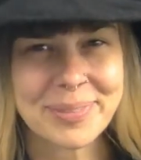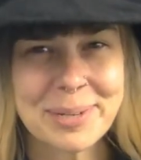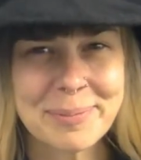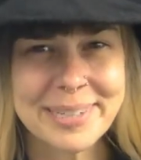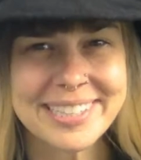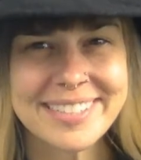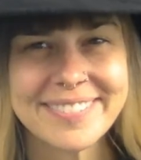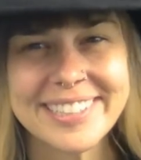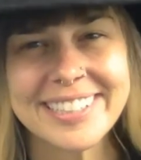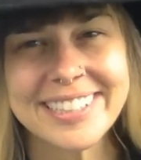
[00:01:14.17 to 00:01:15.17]
you must
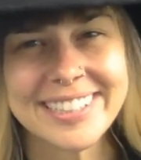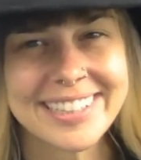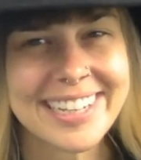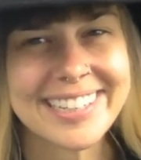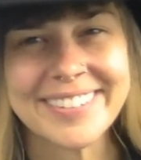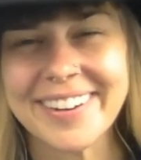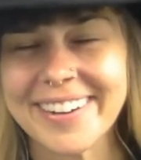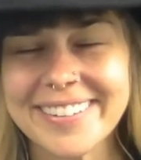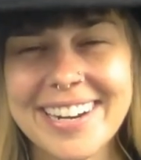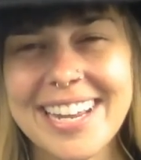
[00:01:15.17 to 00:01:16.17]
feel like you
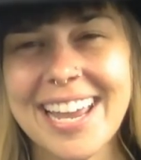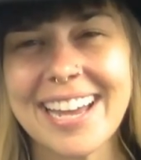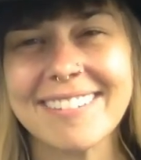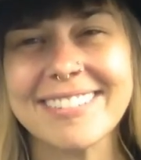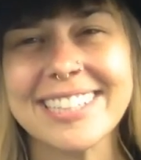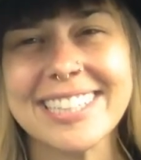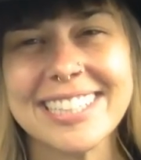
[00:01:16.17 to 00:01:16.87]
already have it.